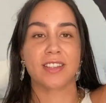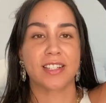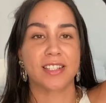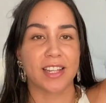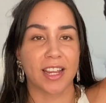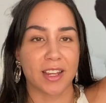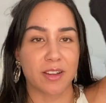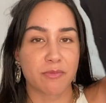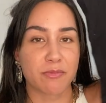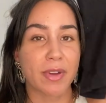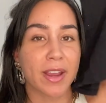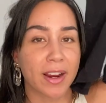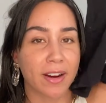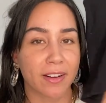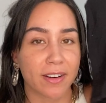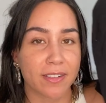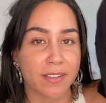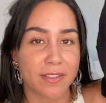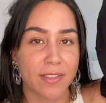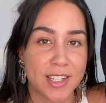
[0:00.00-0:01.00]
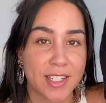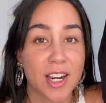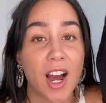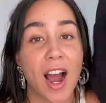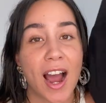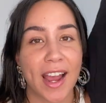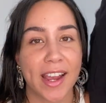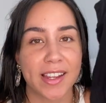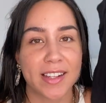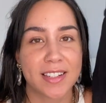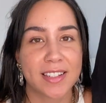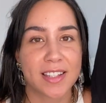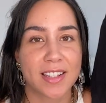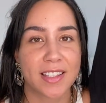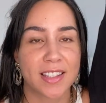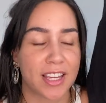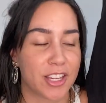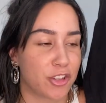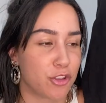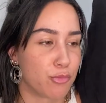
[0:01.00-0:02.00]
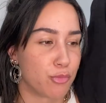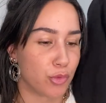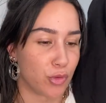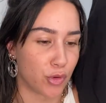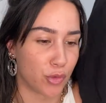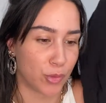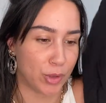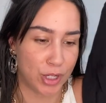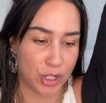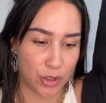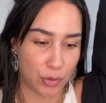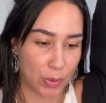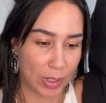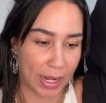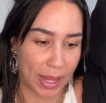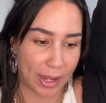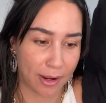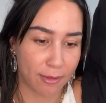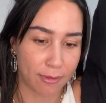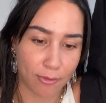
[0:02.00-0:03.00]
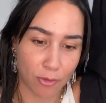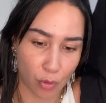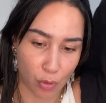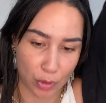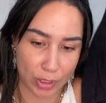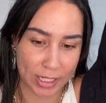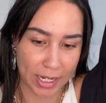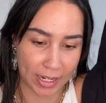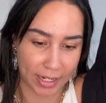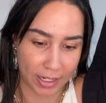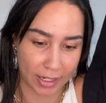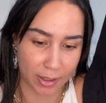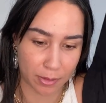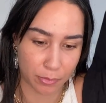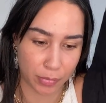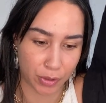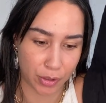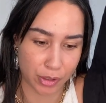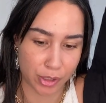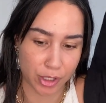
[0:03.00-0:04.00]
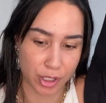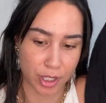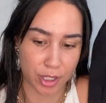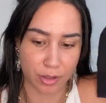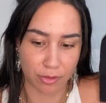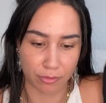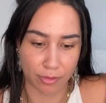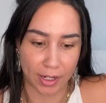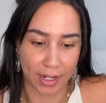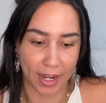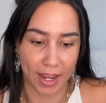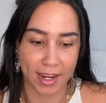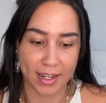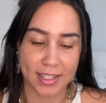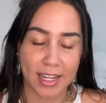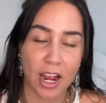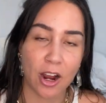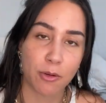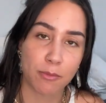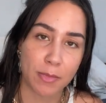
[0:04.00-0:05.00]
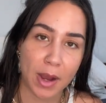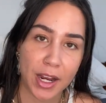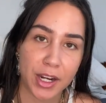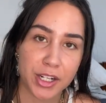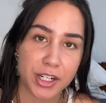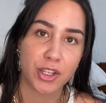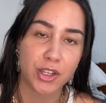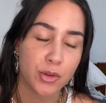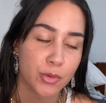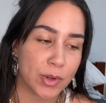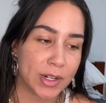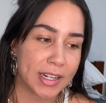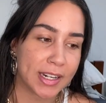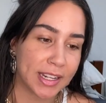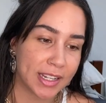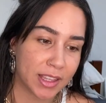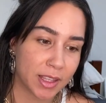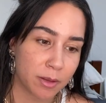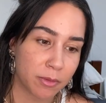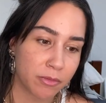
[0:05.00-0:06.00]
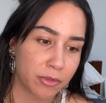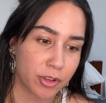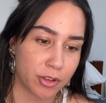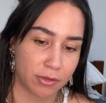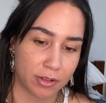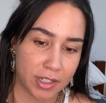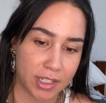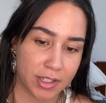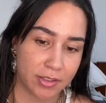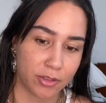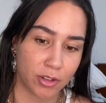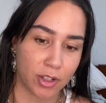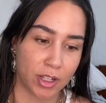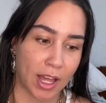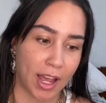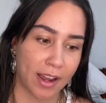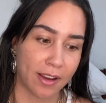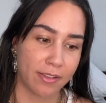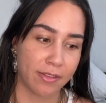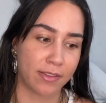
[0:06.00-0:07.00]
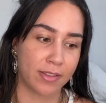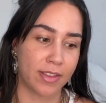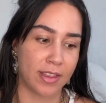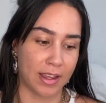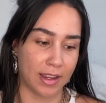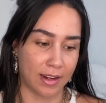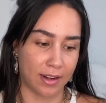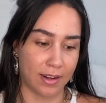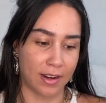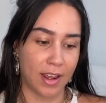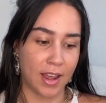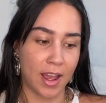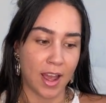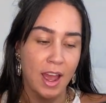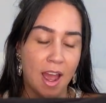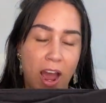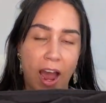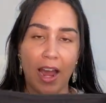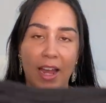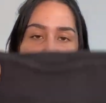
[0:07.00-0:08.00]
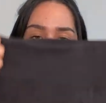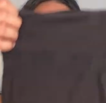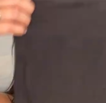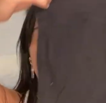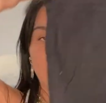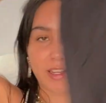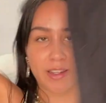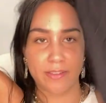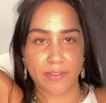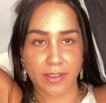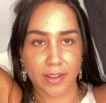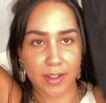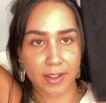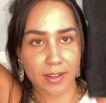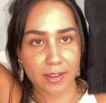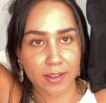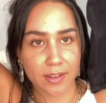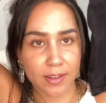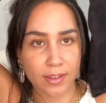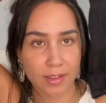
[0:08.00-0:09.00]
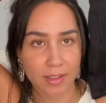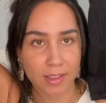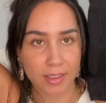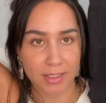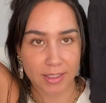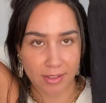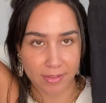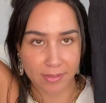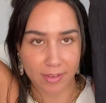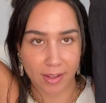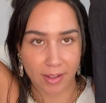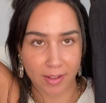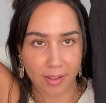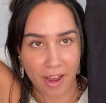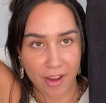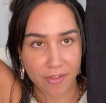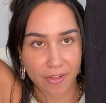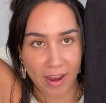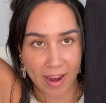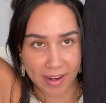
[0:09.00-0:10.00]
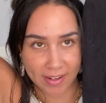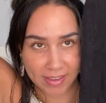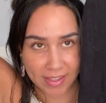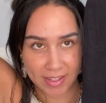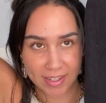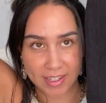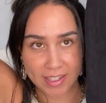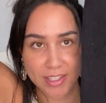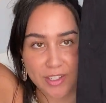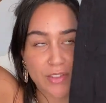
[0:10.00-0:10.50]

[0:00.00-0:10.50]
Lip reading: same pair of tights that you bought when you were like 14 because you didn't realize how much you would need them for the rest of your life, then are you even living? I've had these